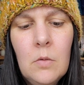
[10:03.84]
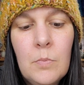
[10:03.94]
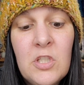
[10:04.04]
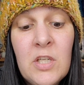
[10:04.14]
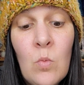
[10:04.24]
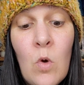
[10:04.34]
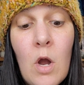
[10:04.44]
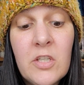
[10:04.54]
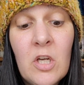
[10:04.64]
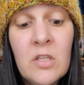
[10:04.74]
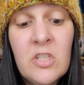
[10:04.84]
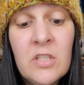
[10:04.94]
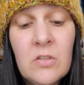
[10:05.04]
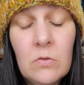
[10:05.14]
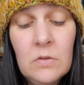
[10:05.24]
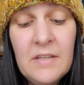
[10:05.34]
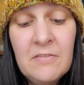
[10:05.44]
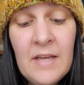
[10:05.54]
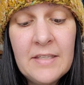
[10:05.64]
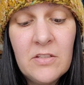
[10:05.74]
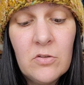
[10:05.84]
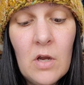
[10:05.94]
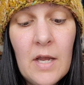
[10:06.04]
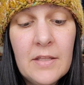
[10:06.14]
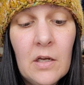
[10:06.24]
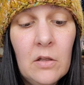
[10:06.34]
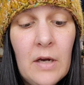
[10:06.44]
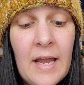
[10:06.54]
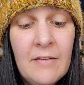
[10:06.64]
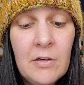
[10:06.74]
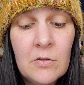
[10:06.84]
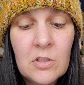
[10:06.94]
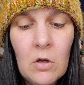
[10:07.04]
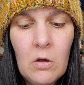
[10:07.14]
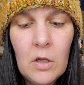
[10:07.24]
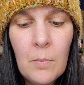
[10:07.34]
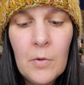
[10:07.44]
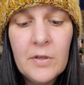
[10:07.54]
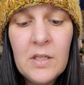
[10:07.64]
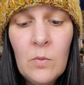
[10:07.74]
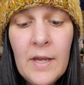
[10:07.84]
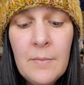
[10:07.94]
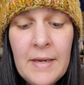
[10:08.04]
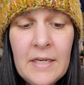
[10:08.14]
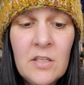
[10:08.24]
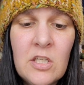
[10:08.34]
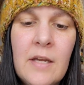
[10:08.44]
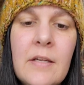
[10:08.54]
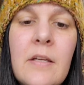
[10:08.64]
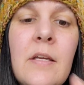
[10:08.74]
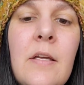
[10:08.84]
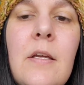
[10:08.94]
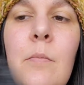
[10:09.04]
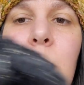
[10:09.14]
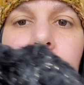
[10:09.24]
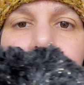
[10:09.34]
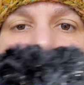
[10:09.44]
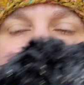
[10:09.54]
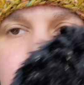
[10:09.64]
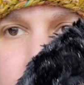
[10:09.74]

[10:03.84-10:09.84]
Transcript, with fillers: Machine wash on gentle, lay flat to dry. The color I have here is called a Milky Way, made in China. Beautiful.